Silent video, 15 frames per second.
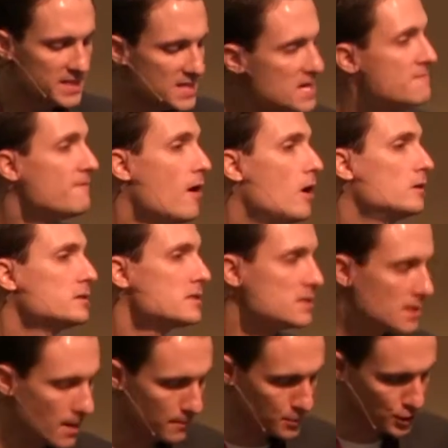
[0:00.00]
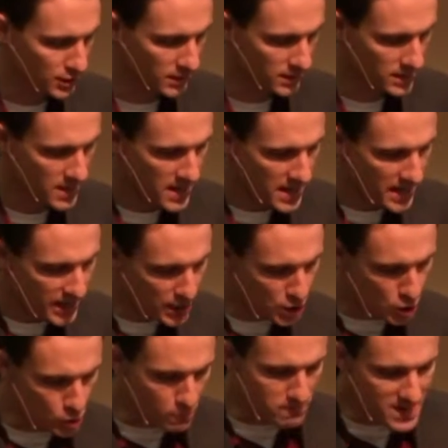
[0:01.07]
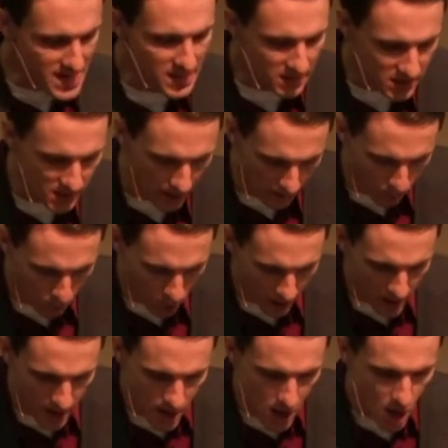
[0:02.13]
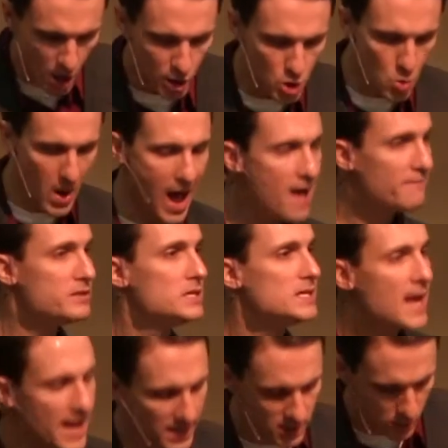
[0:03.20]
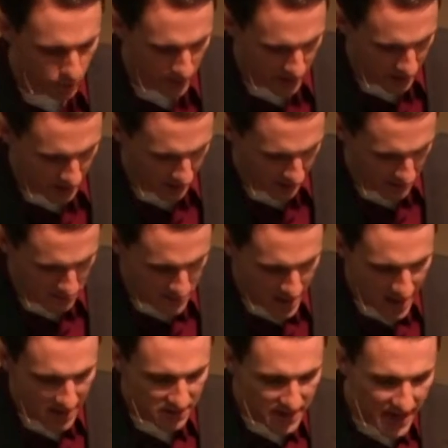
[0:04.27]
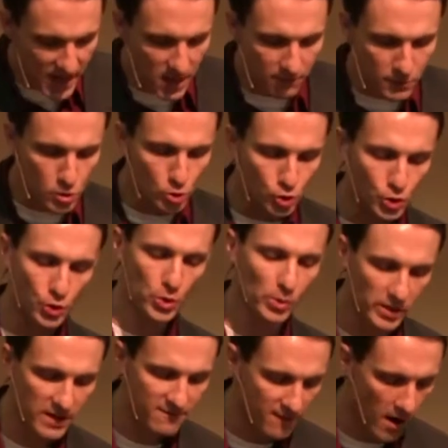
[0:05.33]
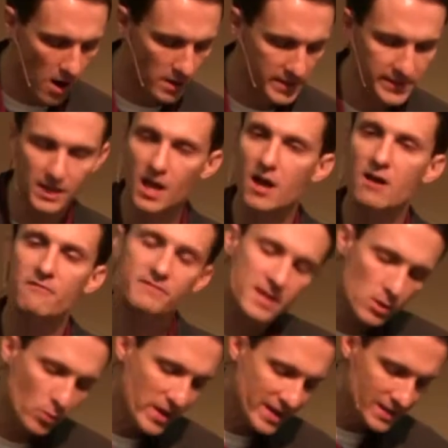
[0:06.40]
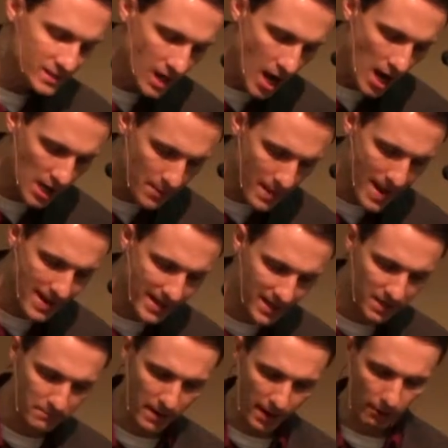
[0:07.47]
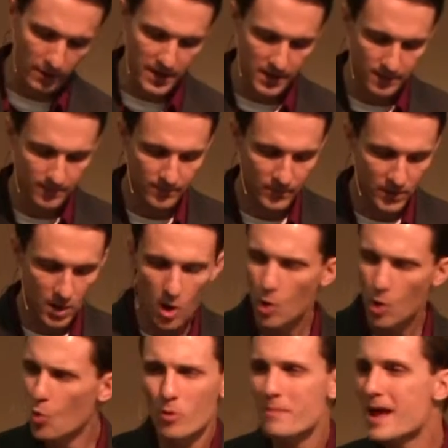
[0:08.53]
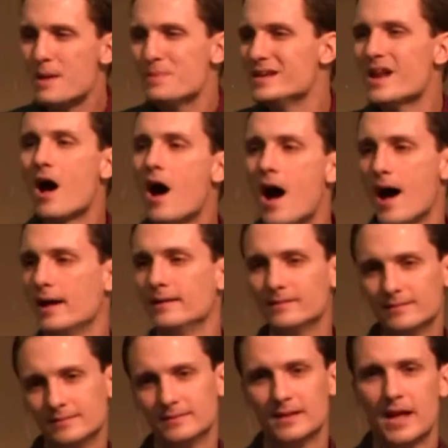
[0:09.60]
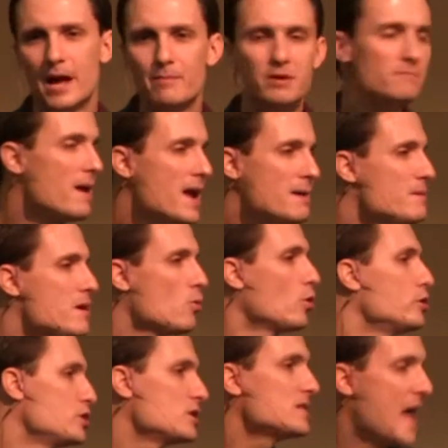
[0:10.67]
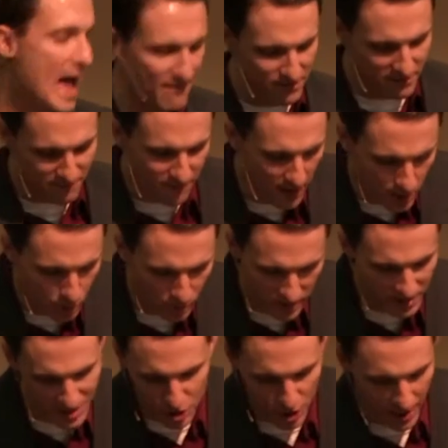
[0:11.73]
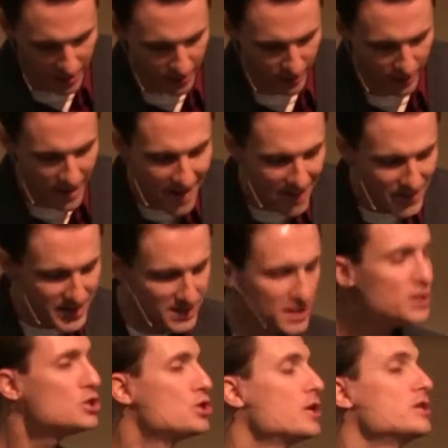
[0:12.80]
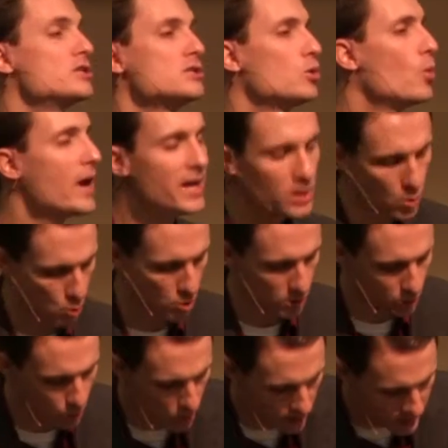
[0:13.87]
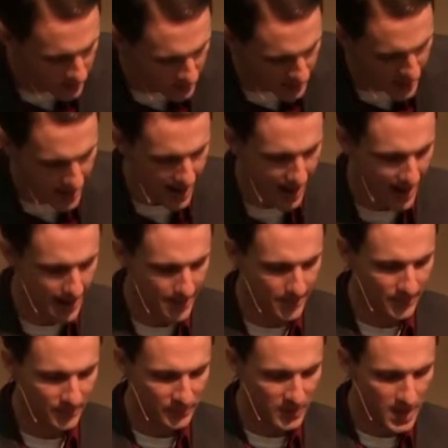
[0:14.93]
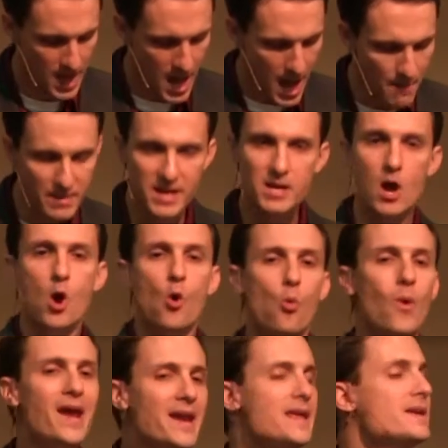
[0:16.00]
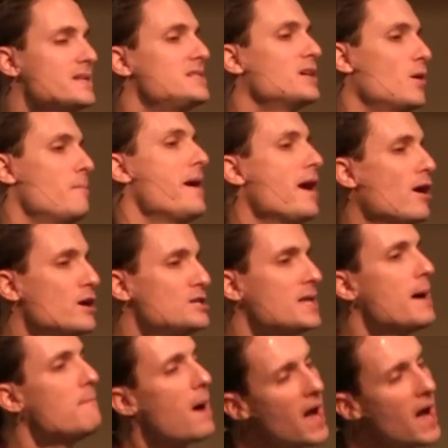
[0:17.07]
The default assumption is you meet someone, you have sex with them, then if you truly fall in love, then we can talk about getting married. Or maybe not. I mean, maybe we're just having fun with each other. This is just the way the world works today. I mean, waiting until marriage,